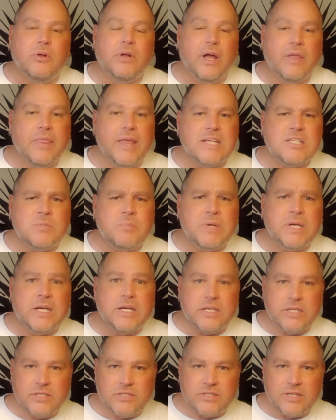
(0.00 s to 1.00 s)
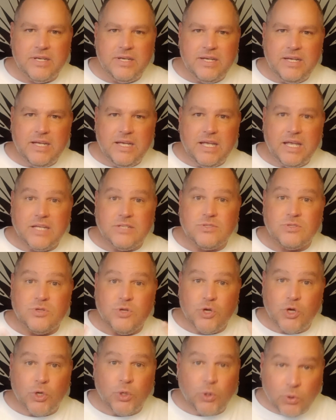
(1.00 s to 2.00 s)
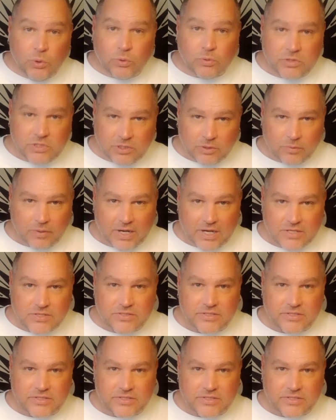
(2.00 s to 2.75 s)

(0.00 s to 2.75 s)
and that's because it's new to us.